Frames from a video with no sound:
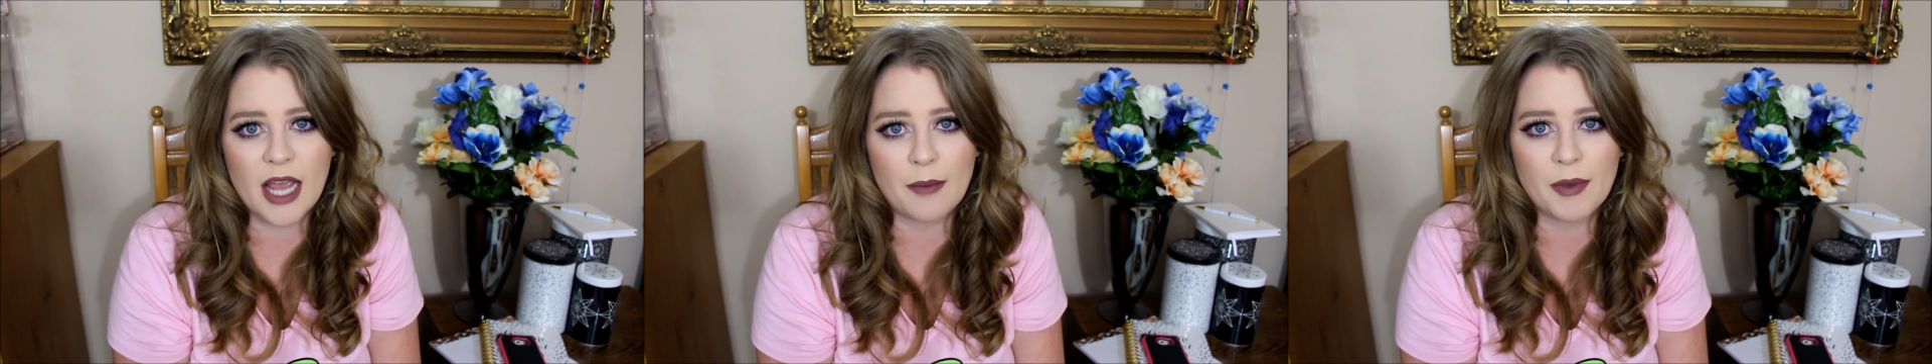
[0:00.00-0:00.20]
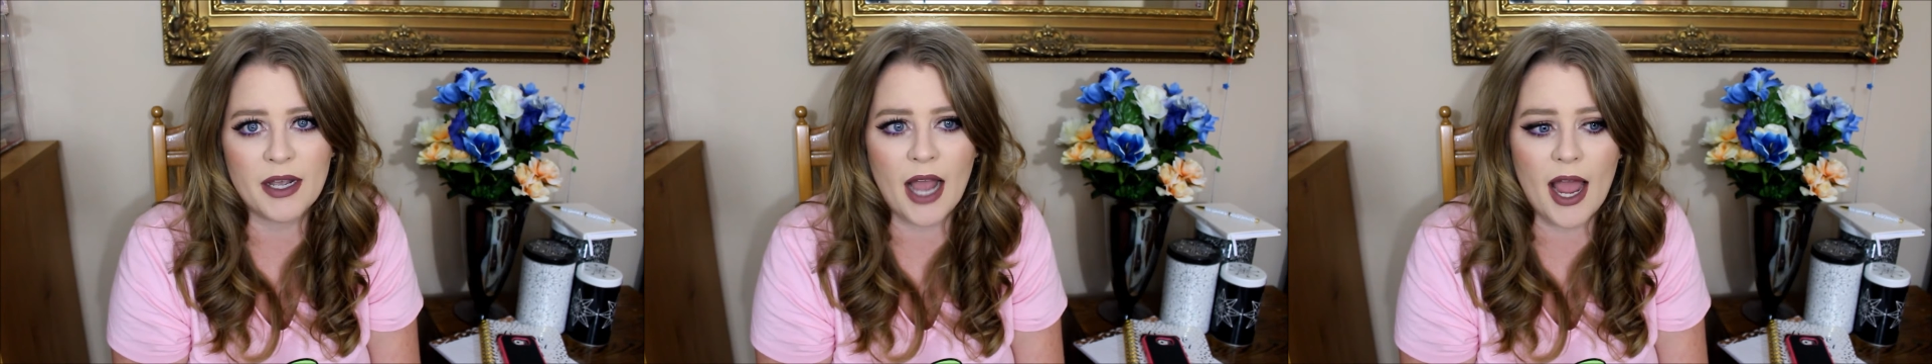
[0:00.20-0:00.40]

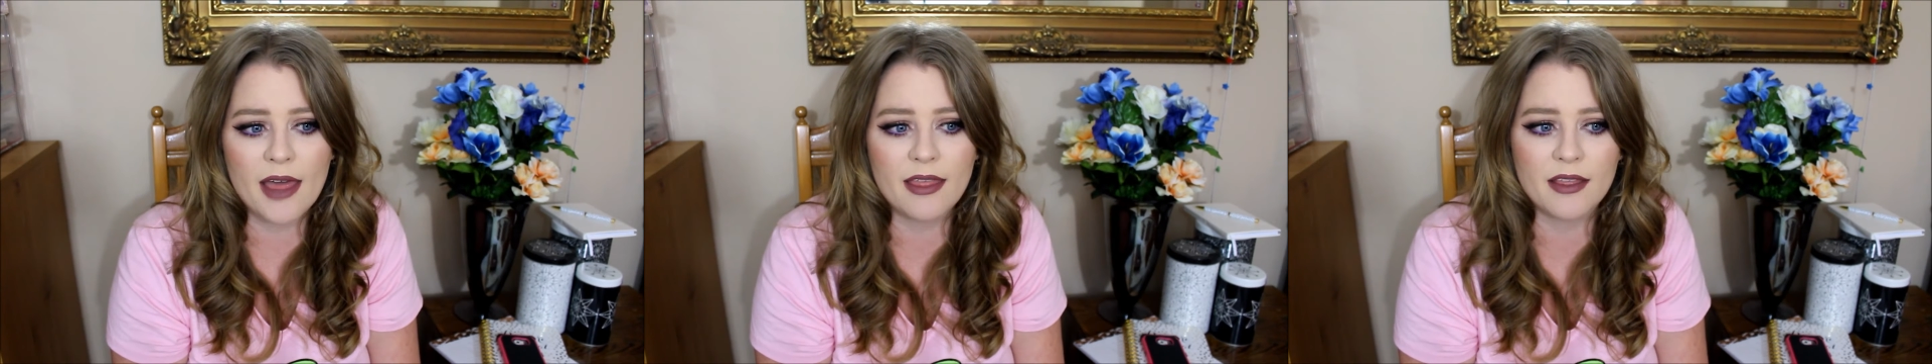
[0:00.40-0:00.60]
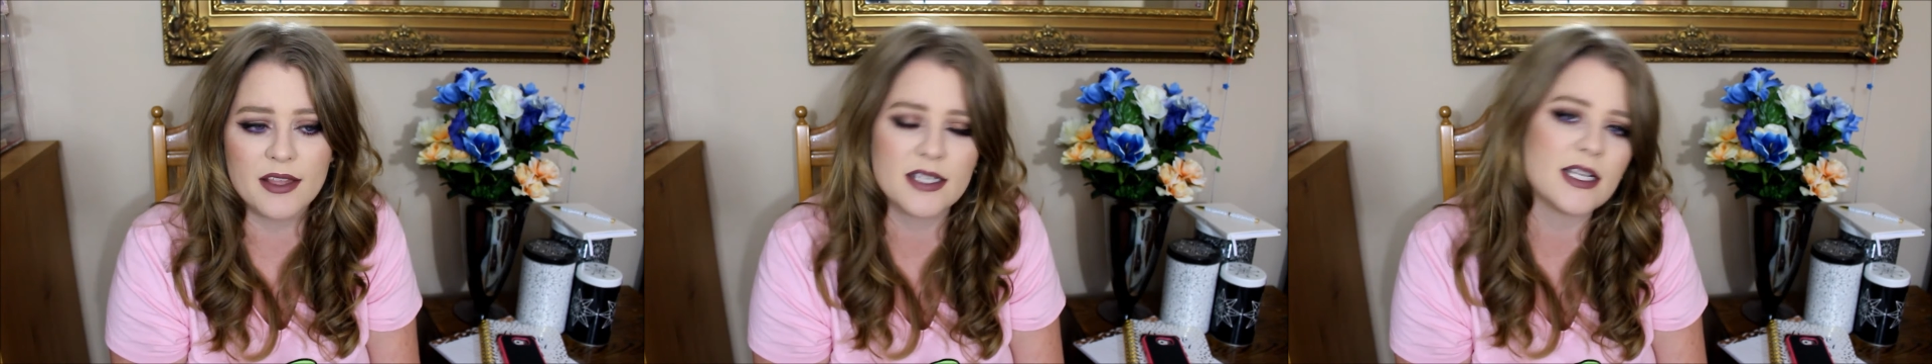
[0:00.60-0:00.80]
type of
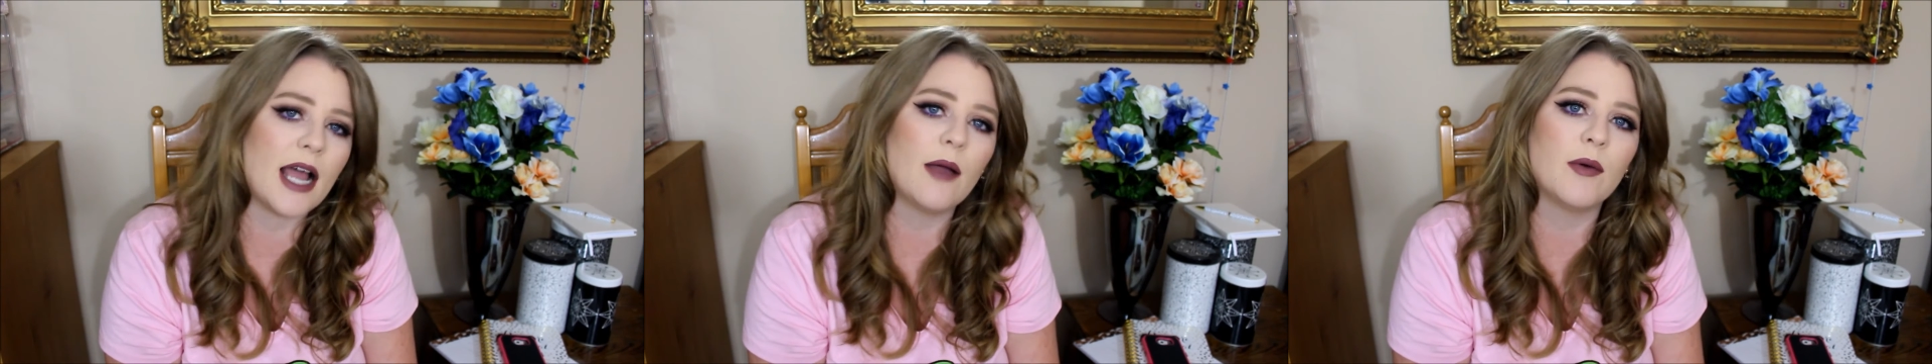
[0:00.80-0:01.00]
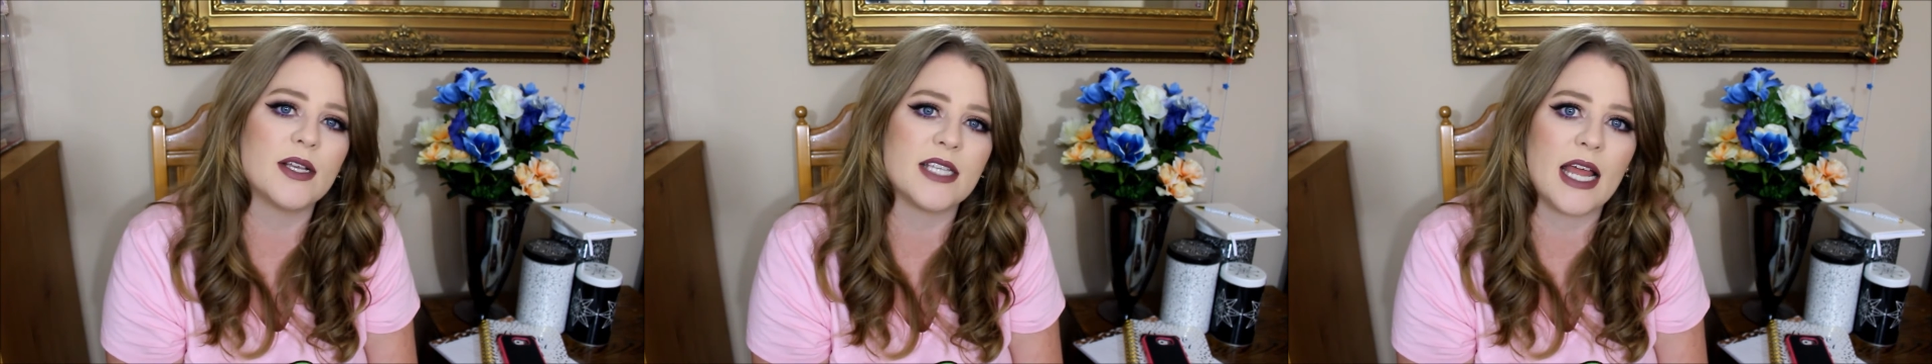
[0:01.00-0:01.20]
guy that this
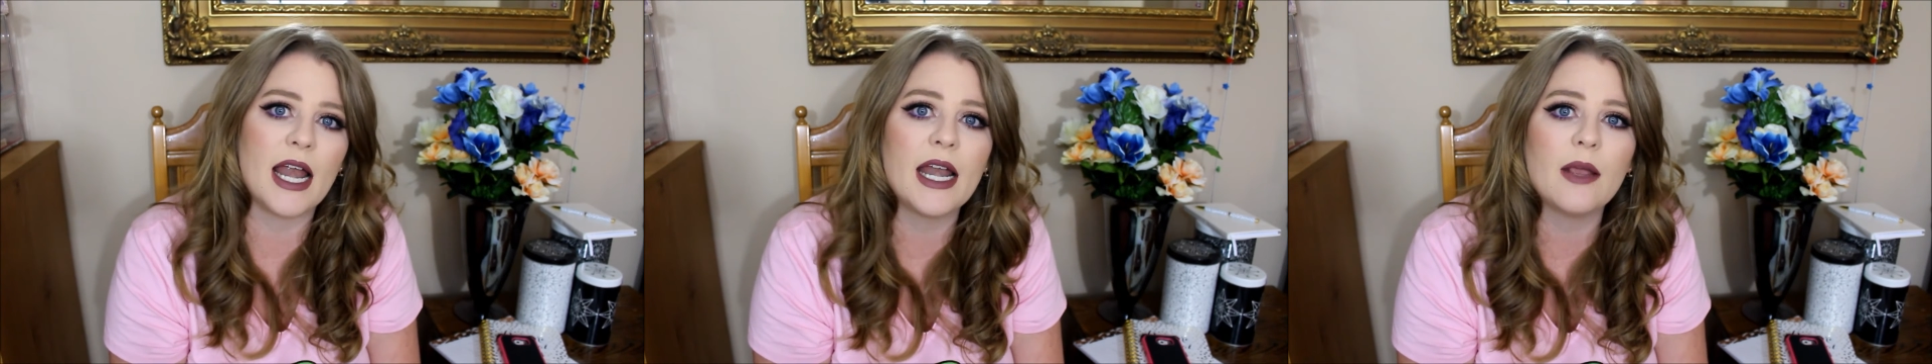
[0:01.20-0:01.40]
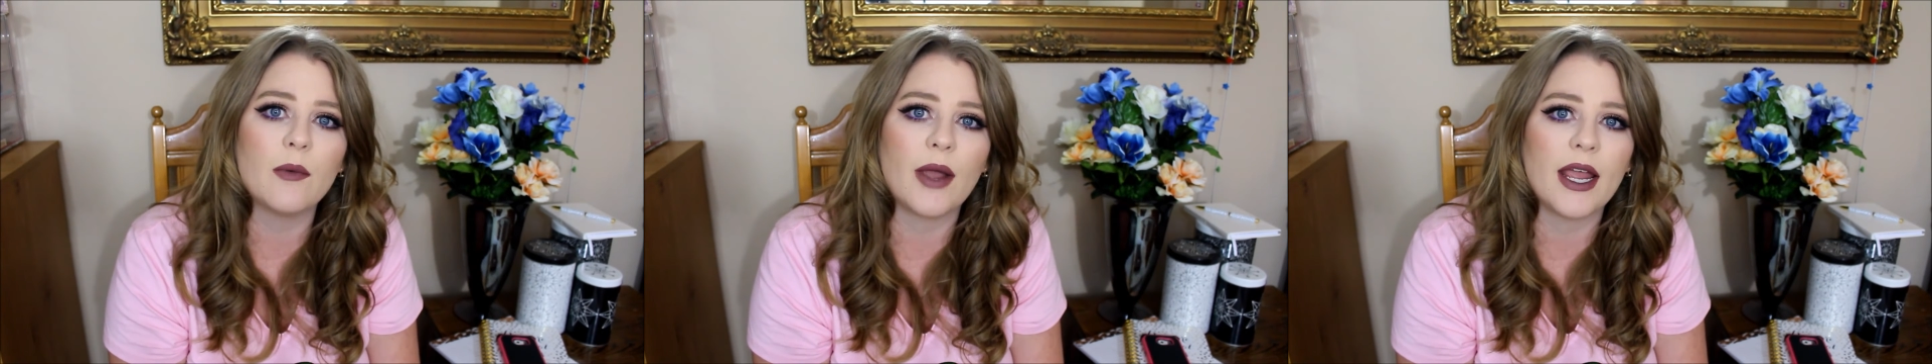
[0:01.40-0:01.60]
guy was at
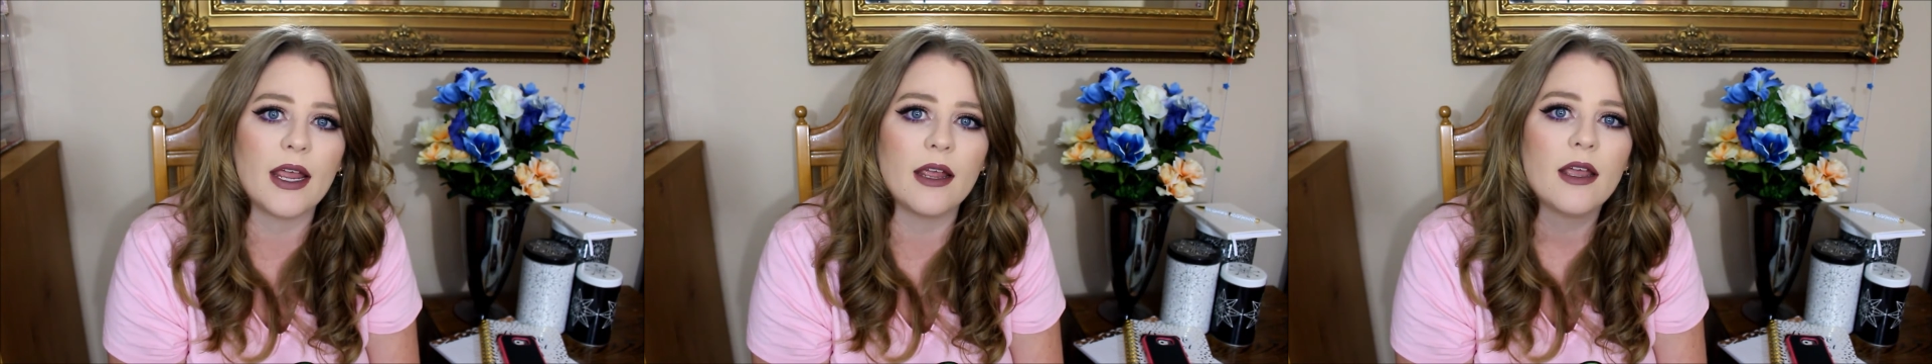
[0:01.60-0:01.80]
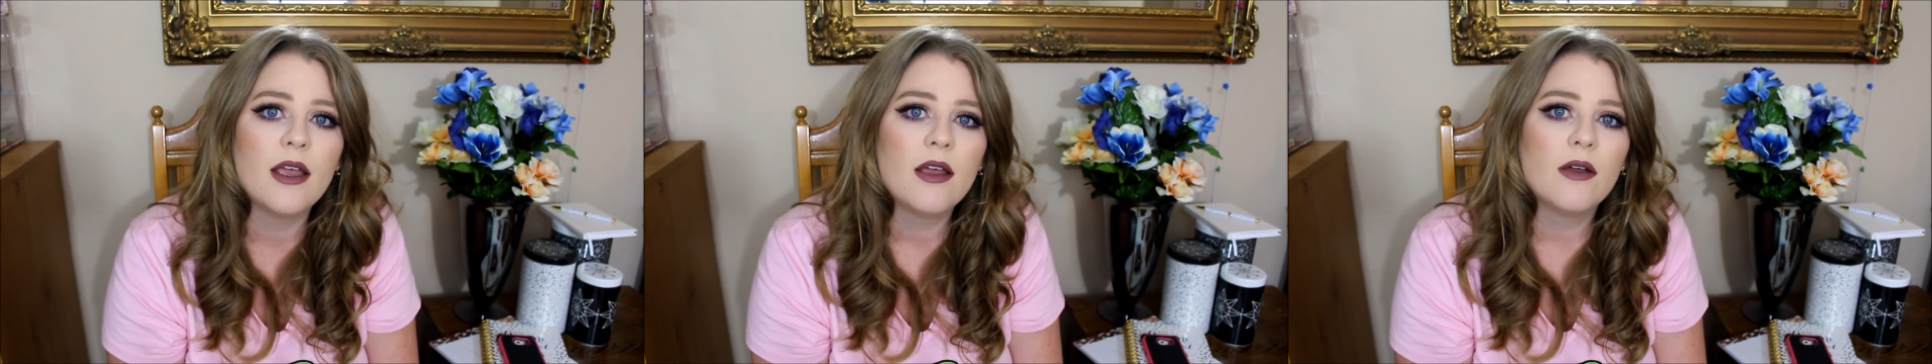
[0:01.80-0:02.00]

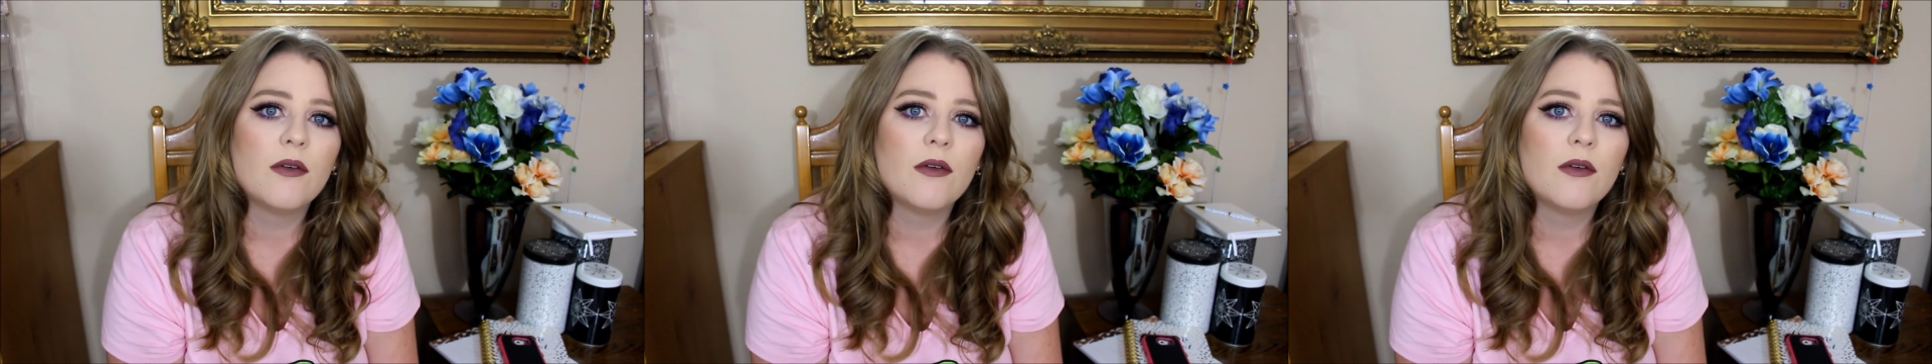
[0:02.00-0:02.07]
anyway,